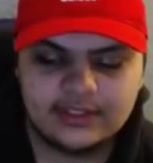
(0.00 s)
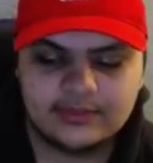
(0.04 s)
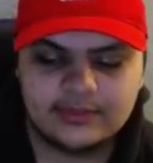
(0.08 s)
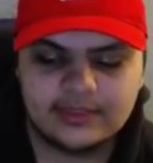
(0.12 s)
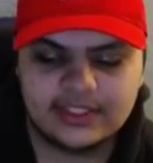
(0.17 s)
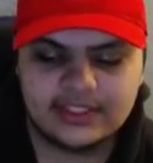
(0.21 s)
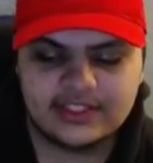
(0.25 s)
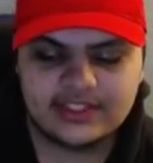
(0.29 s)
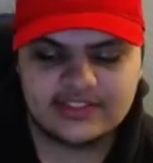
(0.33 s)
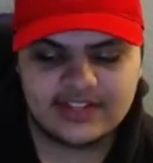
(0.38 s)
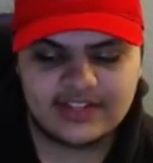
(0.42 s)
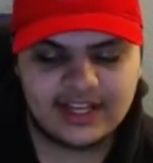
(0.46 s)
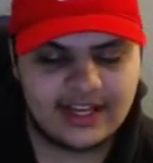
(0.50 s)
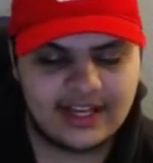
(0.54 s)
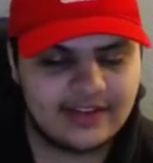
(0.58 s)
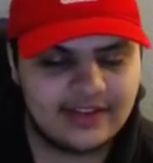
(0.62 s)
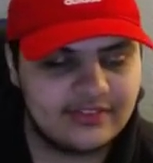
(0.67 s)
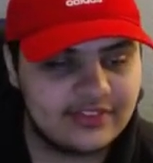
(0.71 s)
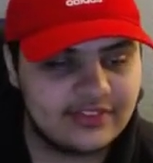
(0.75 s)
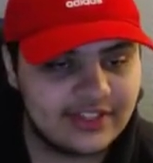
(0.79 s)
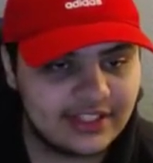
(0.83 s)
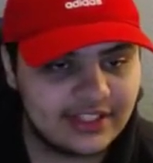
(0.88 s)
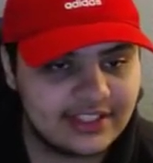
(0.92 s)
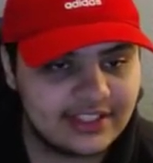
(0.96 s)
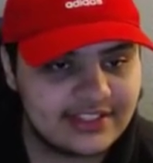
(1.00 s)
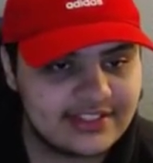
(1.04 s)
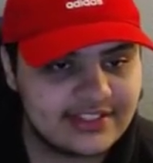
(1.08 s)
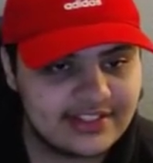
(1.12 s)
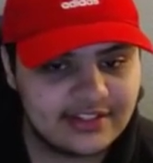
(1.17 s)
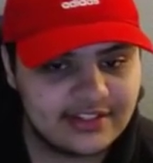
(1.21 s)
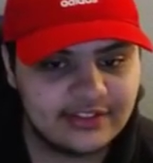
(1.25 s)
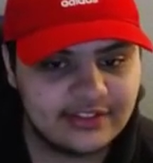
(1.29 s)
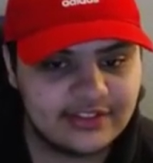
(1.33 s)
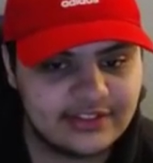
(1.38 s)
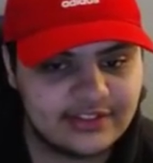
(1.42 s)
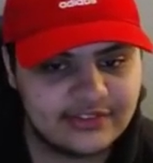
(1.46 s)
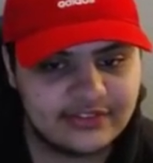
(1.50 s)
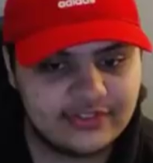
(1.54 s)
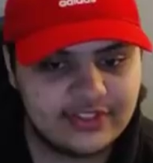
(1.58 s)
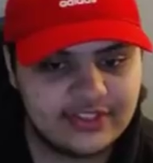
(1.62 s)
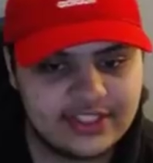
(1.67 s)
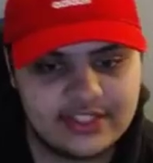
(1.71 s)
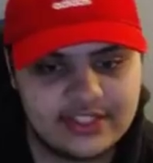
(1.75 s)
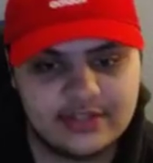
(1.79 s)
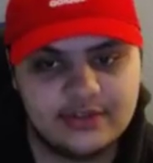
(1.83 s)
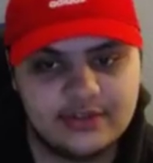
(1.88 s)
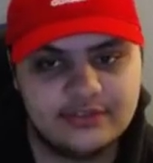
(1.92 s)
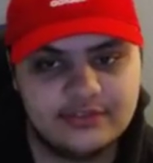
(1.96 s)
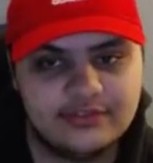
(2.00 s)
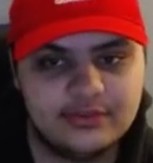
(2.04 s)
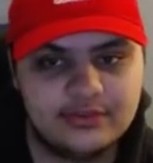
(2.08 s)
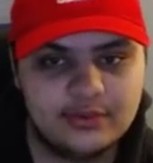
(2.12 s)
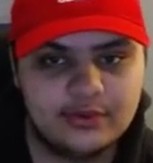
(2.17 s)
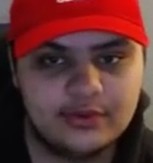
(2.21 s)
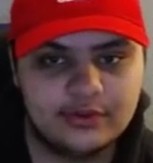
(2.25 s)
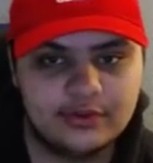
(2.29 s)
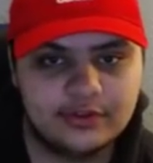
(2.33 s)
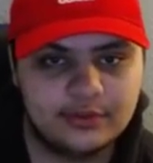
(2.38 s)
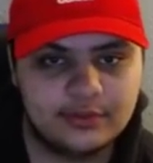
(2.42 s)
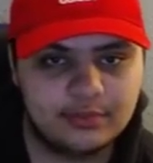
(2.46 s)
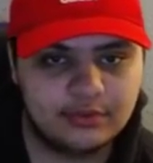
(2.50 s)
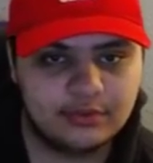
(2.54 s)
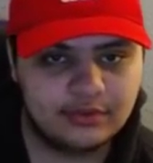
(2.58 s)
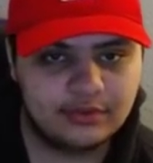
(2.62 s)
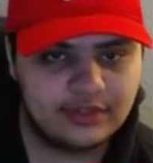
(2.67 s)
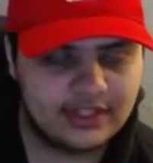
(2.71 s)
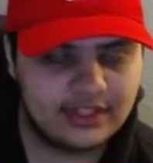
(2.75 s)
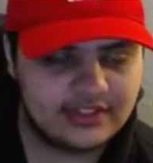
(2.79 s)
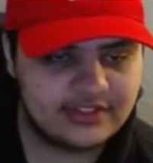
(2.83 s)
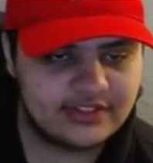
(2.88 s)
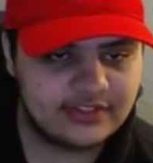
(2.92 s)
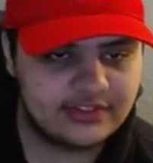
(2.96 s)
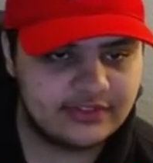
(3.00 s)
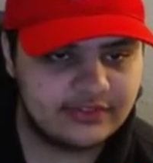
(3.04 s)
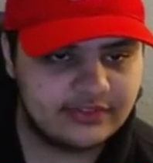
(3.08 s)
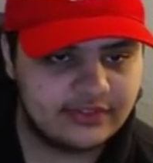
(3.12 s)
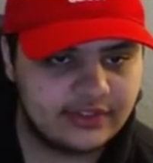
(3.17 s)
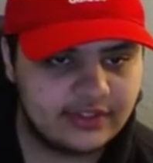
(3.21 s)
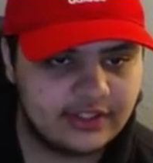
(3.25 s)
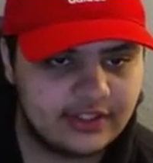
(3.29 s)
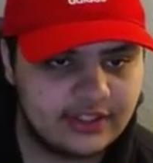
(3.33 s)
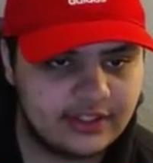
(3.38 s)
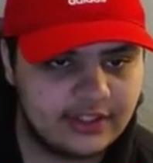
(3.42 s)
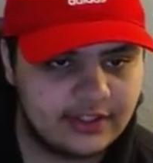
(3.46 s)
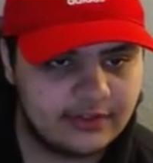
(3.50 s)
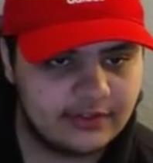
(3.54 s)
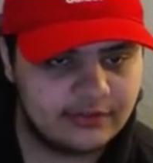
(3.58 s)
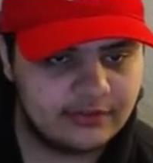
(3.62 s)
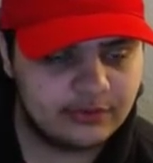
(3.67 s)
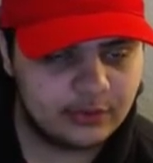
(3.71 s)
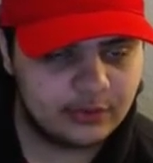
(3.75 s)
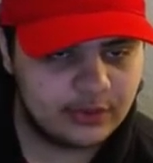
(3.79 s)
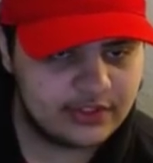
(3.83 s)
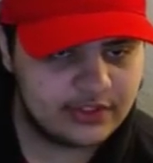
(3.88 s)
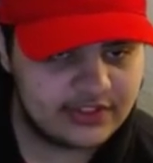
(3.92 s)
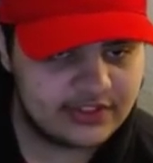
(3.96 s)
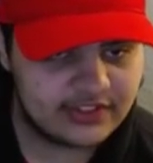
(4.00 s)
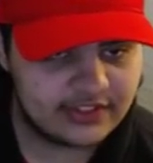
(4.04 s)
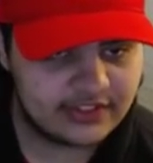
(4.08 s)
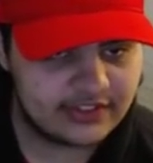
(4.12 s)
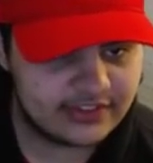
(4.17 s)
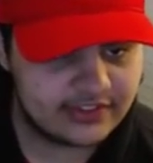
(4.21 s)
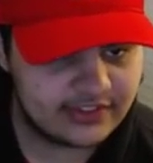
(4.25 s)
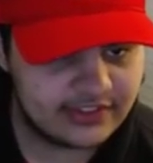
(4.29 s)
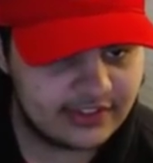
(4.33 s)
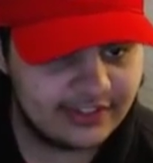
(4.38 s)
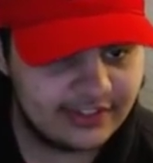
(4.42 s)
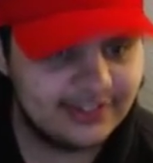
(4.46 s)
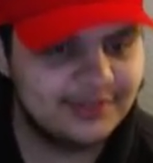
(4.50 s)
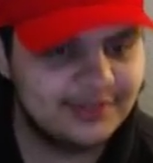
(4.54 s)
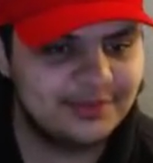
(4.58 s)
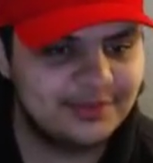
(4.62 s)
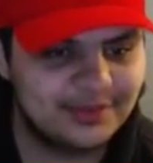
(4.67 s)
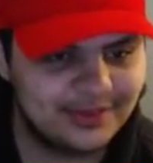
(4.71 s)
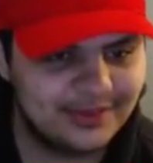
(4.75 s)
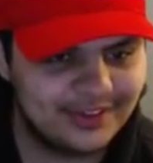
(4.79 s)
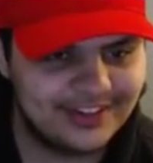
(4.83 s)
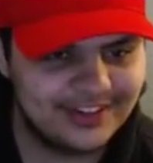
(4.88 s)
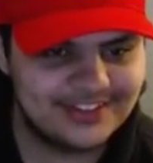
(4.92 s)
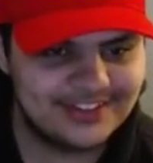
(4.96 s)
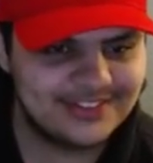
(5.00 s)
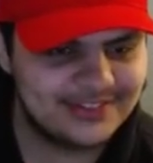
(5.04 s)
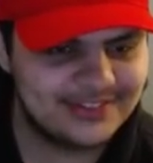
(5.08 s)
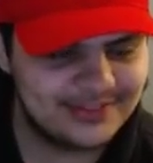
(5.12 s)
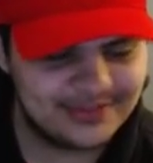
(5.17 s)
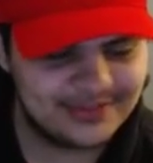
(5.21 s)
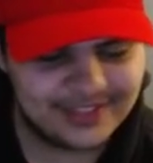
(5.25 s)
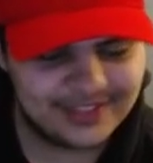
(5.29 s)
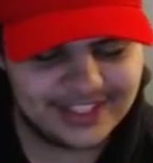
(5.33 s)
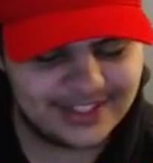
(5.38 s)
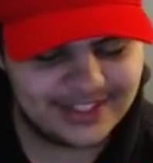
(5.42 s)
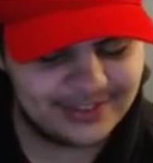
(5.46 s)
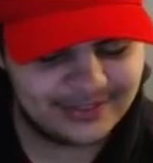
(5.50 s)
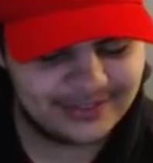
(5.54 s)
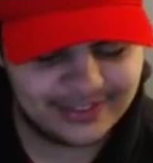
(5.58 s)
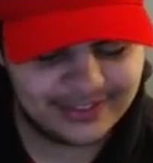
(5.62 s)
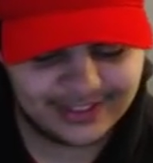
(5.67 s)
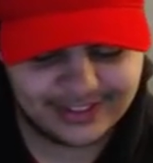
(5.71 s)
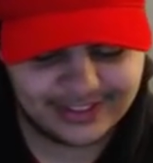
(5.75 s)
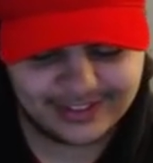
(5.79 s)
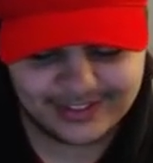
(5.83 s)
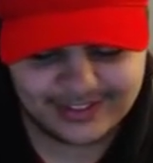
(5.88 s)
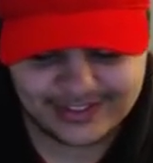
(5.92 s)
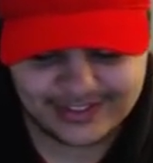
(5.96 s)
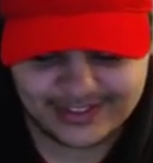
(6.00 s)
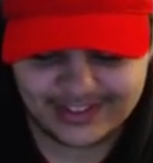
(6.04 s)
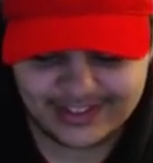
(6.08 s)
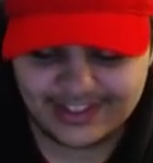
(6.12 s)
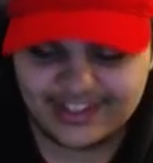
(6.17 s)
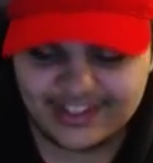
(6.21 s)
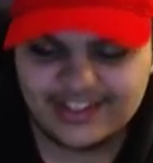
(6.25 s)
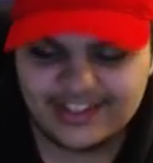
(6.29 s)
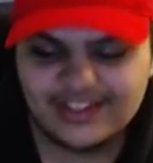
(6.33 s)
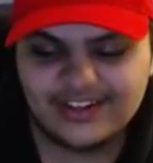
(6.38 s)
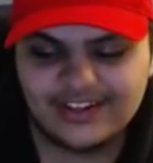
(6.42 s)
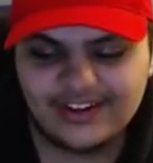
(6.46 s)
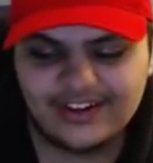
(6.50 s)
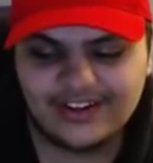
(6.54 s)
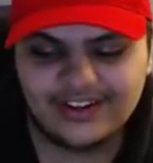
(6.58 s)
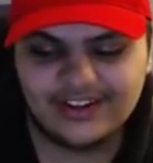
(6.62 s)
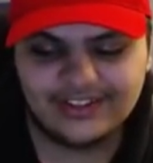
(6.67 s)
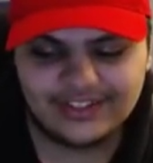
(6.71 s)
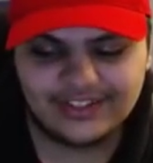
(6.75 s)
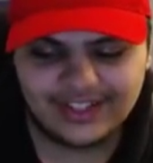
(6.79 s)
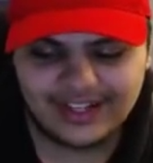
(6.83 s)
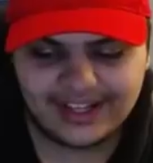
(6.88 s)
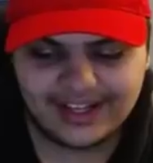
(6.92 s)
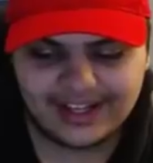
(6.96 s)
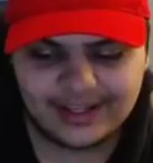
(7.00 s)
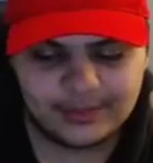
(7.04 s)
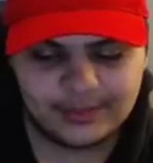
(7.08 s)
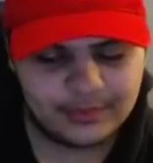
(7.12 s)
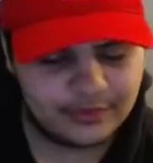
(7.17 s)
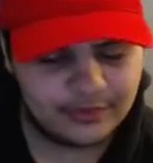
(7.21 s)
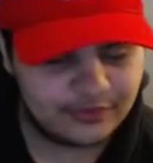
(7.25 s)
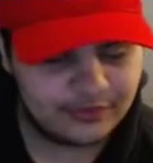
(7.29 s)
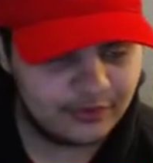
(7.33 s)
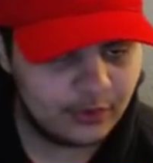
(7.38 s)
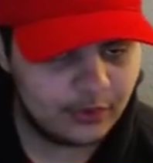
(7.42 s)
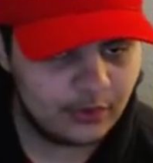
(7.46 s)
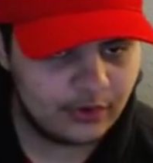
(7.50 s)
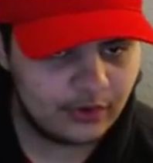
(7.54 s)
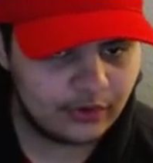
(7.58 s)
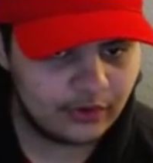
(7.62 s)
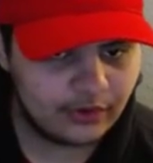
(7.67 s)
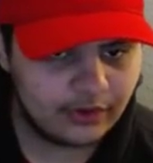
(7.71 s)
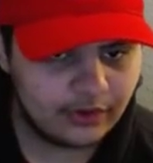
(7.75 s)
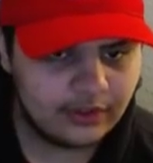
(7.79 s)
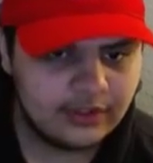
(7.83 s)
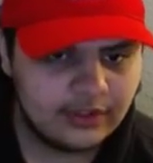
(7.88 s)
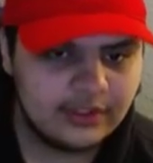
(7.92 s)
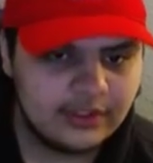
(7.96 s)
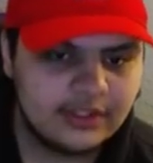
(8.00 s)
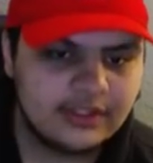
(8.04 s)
because I have done a tier list video for the progressive voices, progressive media figures online before.